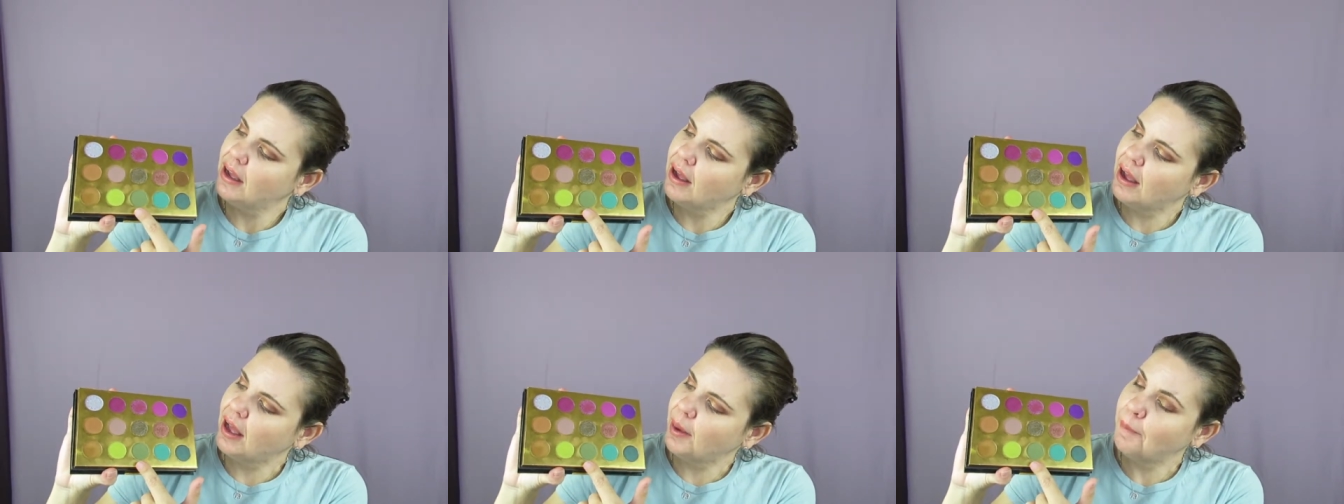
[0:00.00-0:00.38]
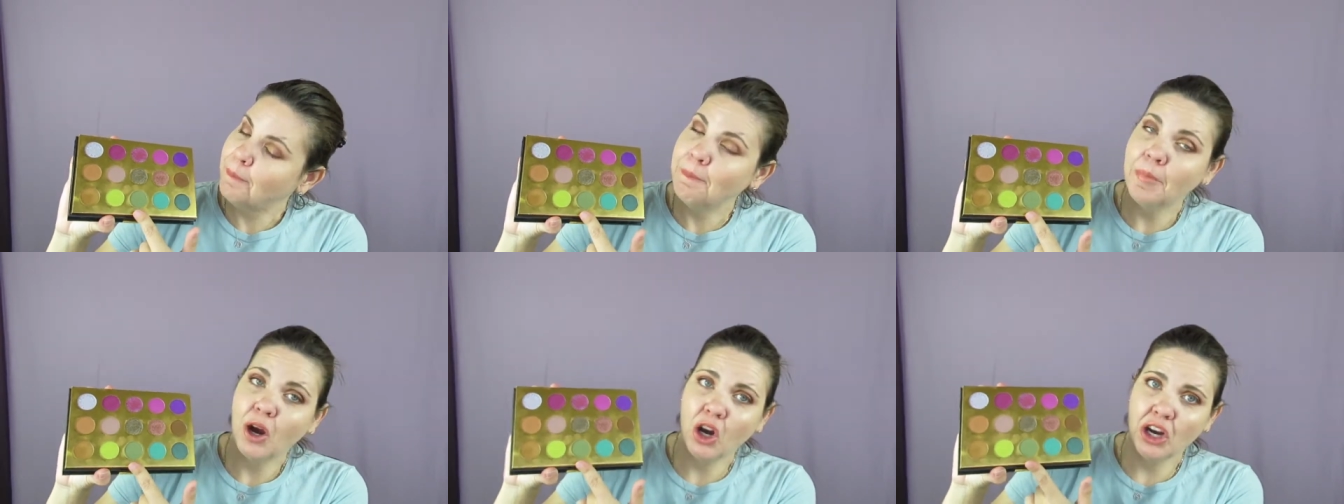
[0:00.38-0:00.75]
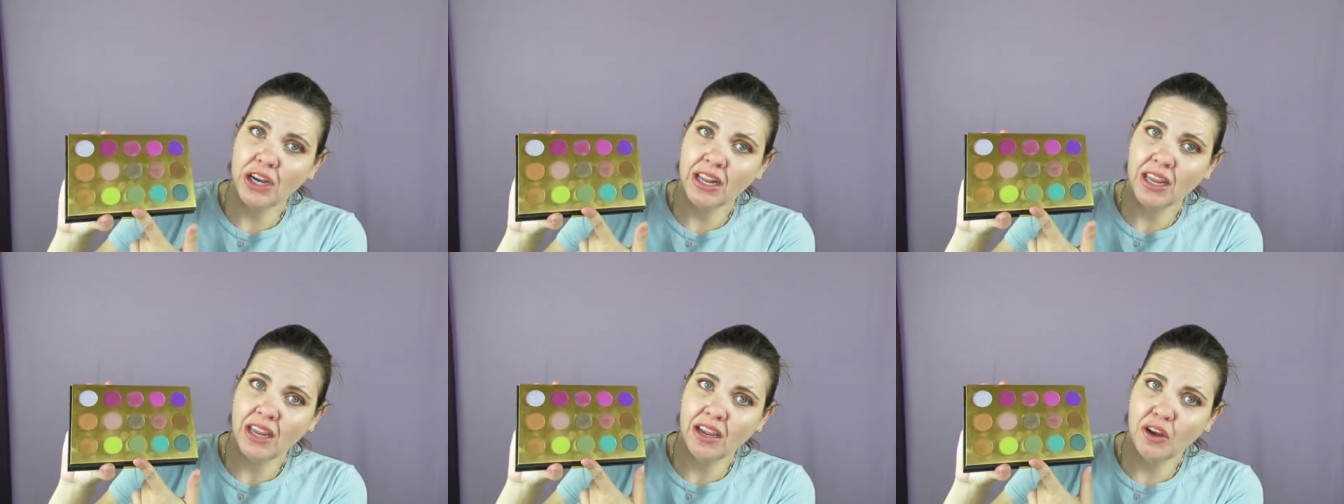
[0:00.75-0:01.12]
uh,
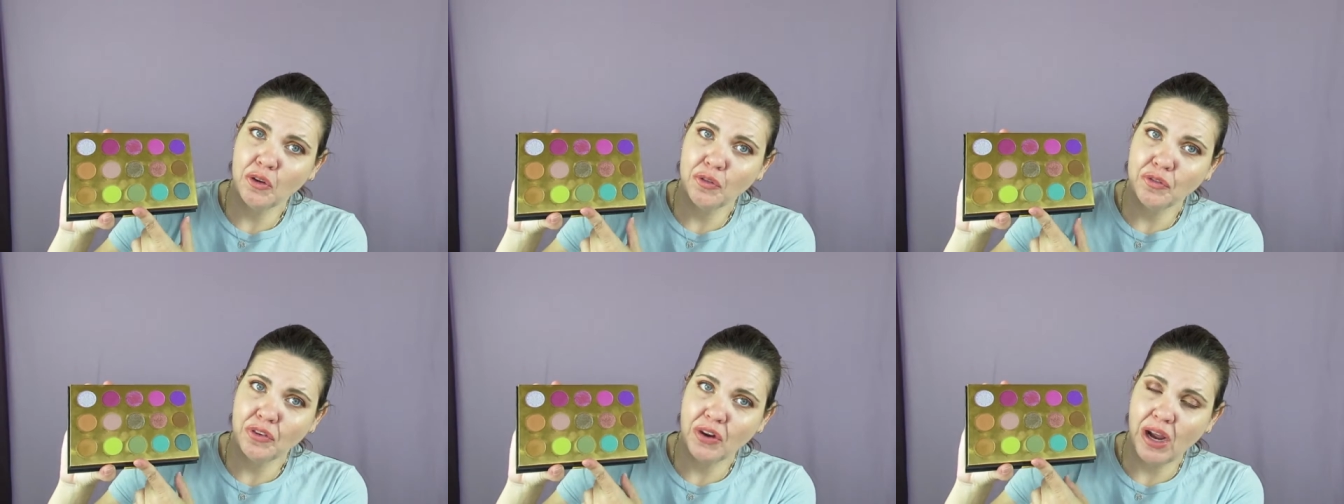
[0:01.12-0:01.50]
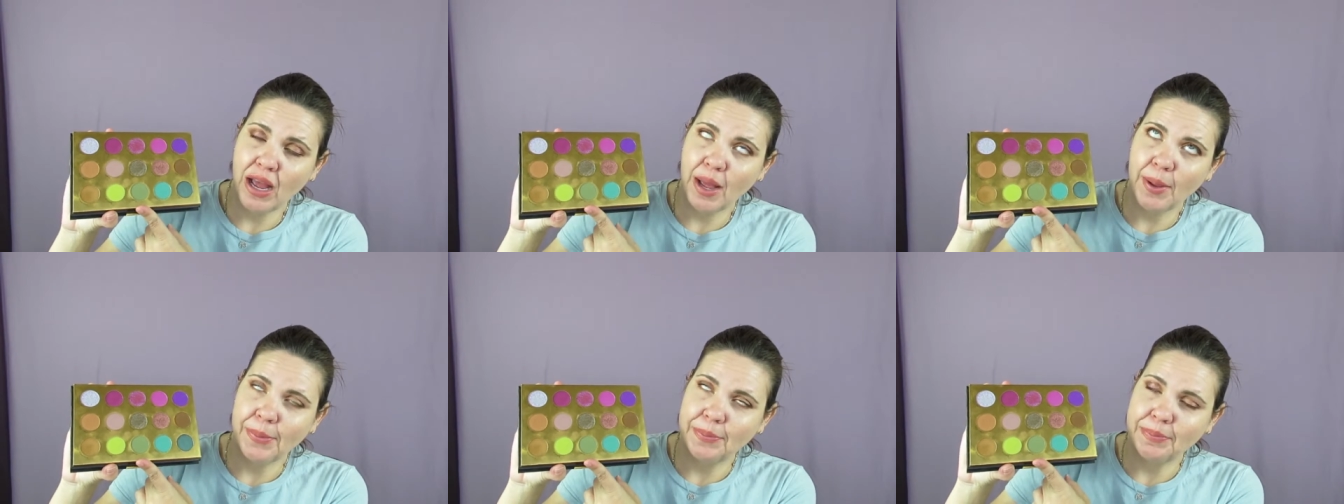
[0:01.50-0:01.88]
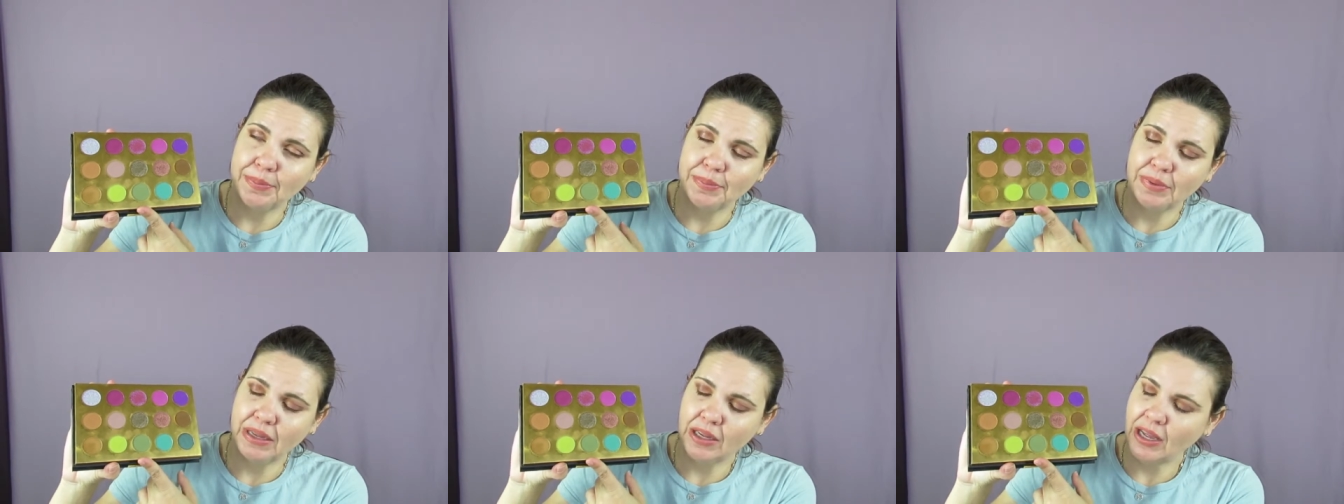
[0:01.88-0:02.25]
Marnie
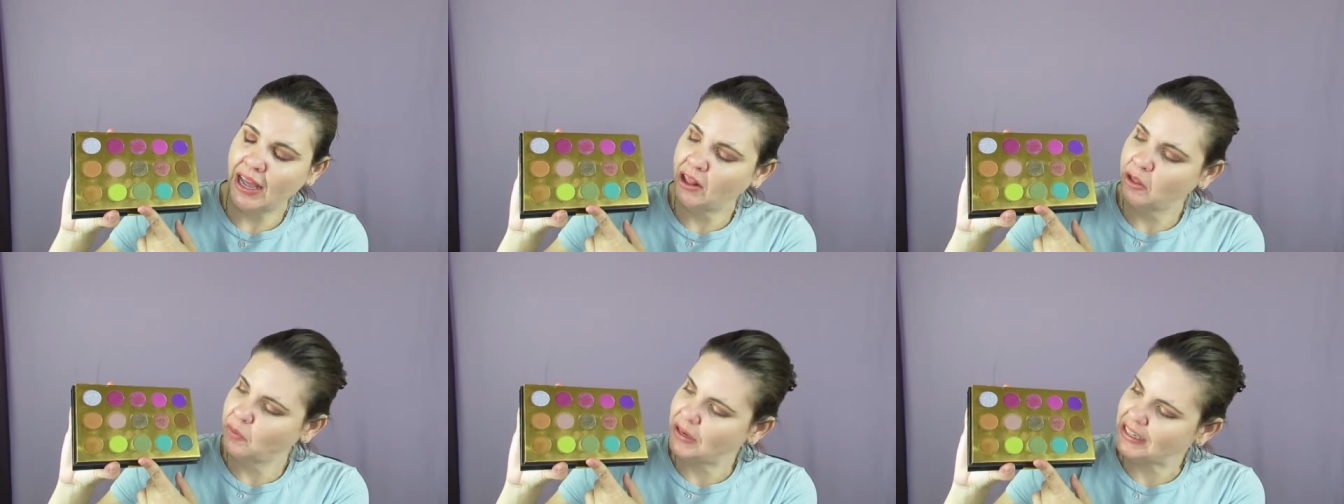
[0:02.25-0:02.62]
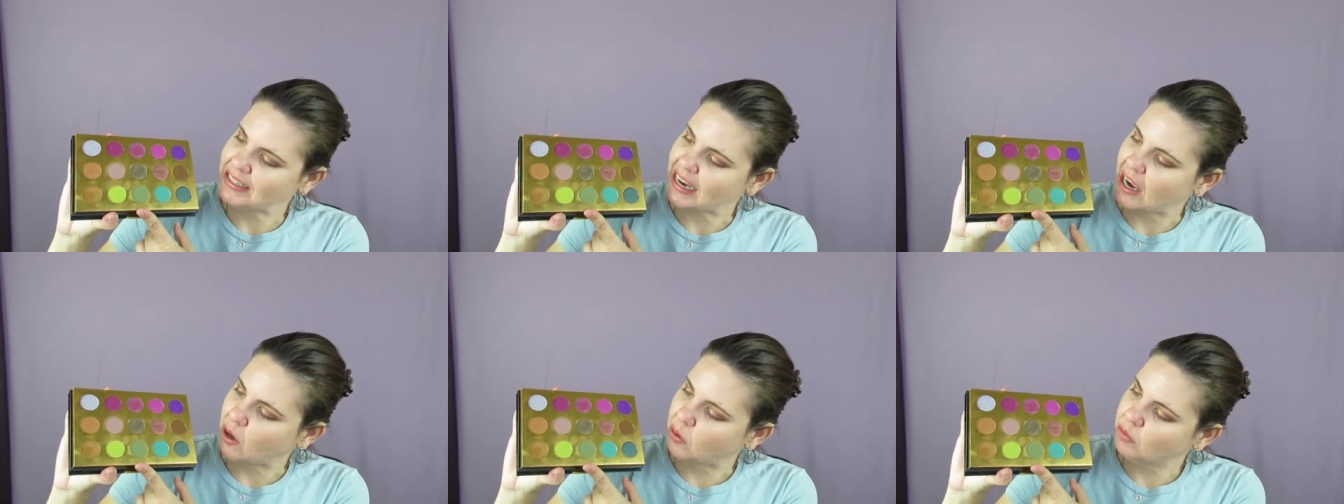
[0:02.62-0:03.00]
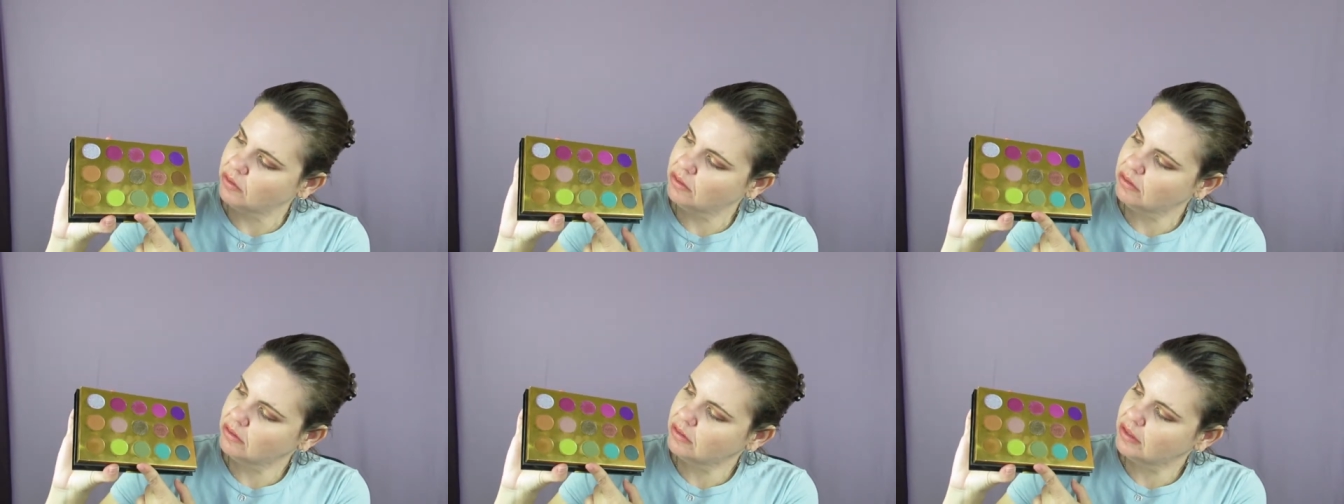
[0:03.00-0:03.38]
from Halloween Town,